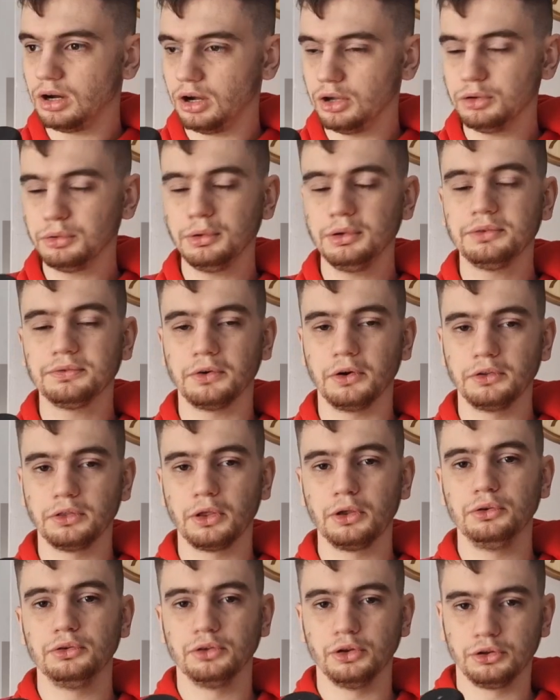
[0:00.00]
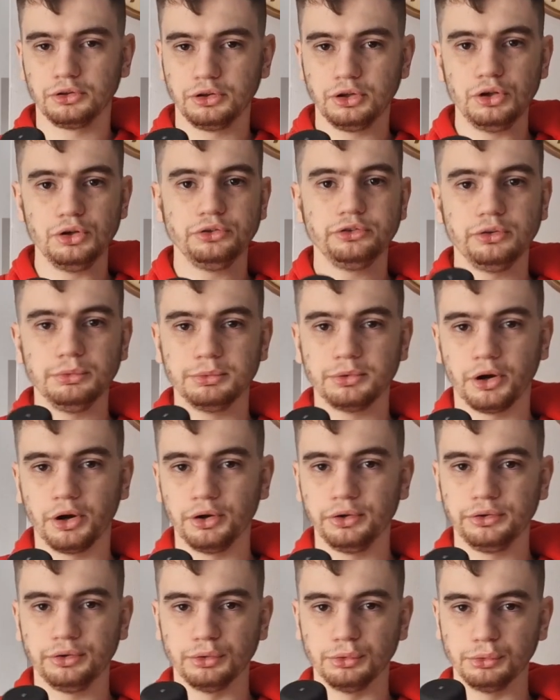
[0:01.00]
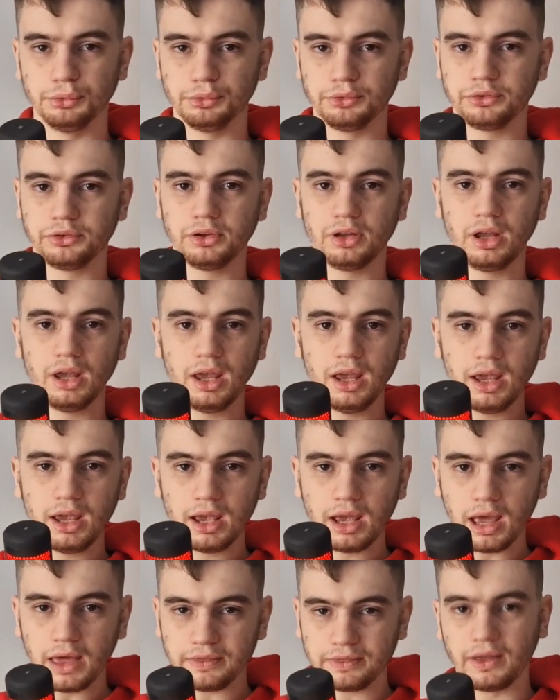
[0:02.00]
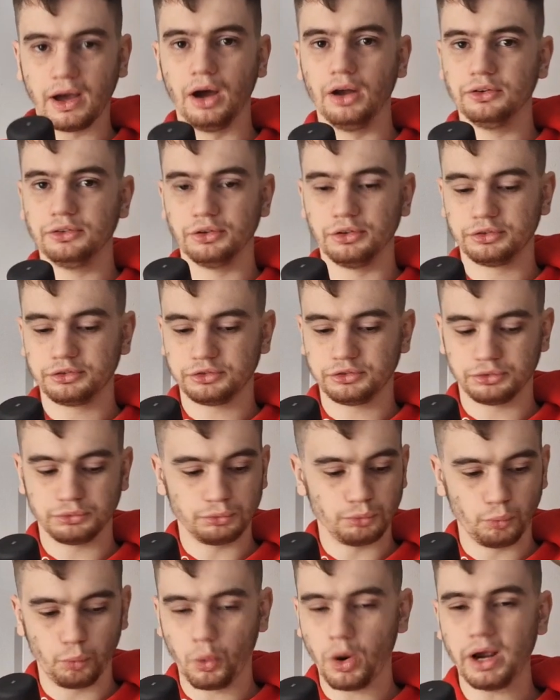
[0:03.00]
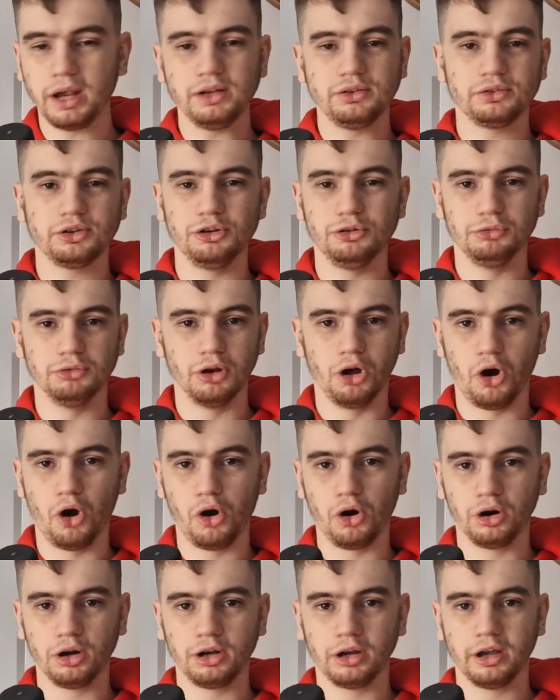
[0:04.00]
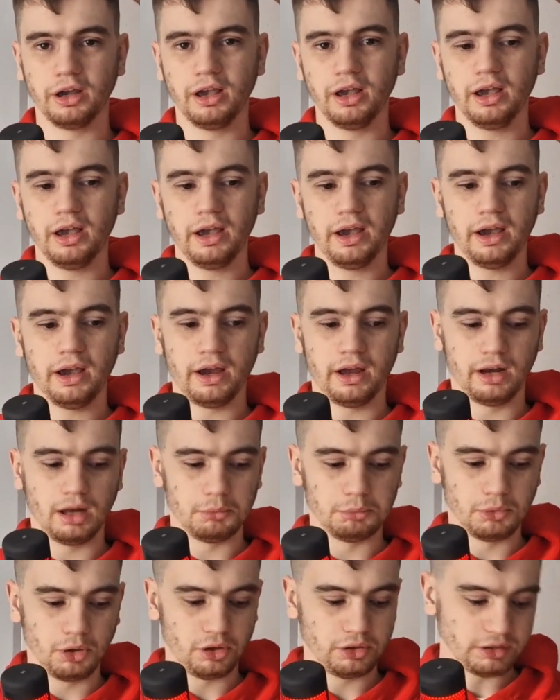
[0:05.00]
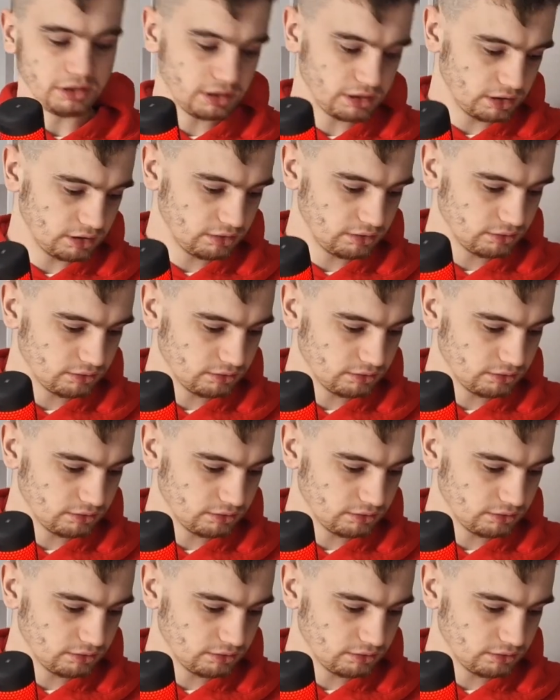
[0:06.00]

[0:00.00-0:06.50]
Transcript: I always find those like YouTube titles that are just way too long, and I'm like,